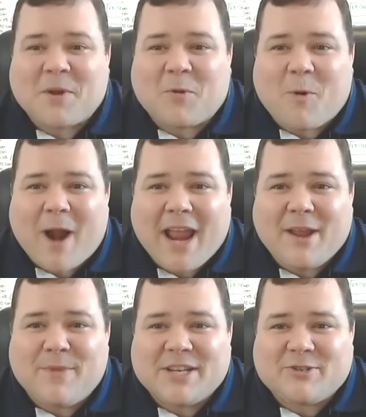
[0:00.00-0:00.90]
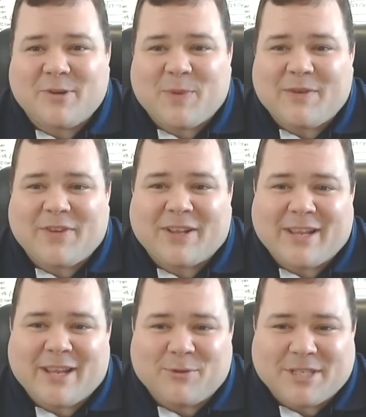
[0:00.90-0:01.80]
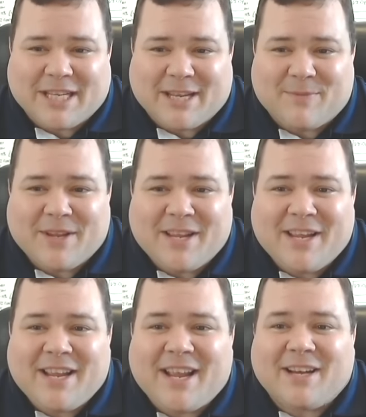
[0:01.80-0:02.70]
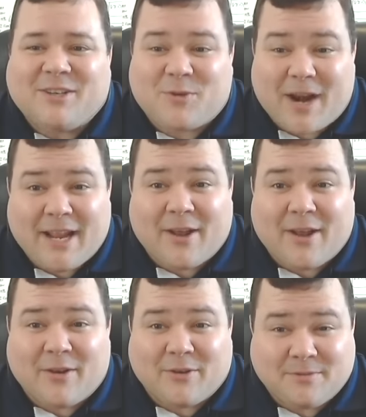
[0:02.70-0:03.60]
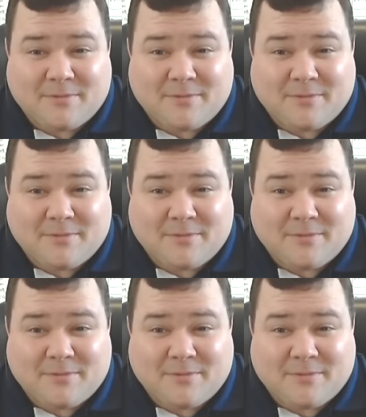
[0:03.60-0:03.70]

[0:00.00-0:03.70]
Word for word: the crack ministry briefing legal team and track down